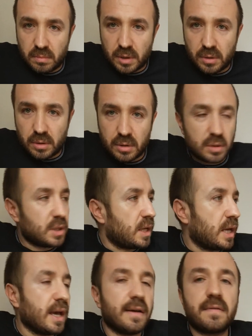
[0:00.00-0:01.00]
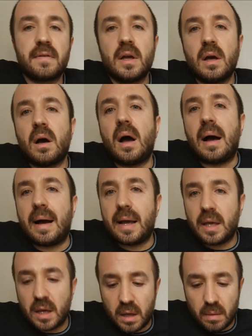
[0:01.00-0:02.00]
because they have
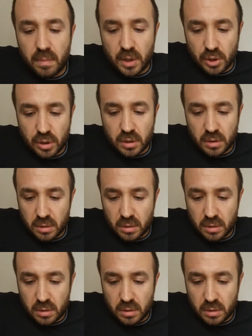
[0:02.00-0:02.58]
high budget,